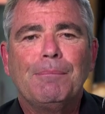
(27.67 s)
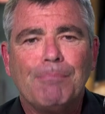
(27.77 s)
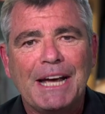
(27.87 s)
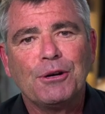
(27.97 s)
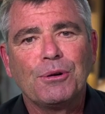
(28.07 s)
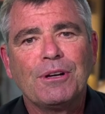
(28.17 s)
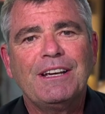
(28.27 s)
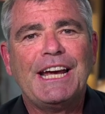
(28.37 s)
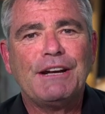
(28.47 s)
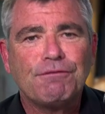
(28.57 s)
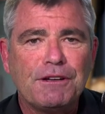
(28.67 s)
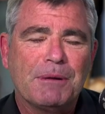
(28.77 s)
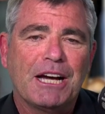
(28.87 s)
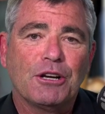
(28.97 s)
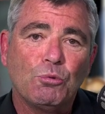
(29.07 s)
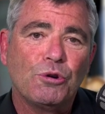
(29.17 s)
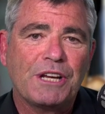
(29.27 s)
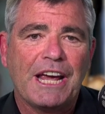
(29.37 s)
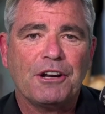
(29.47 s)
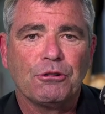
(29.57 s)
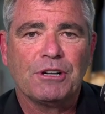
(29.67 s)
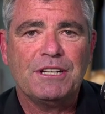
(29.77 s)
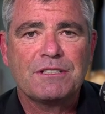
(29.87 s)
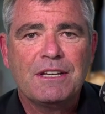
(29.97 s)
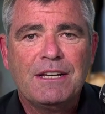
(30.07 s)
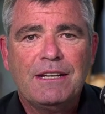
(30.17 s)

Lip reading: male and female award categories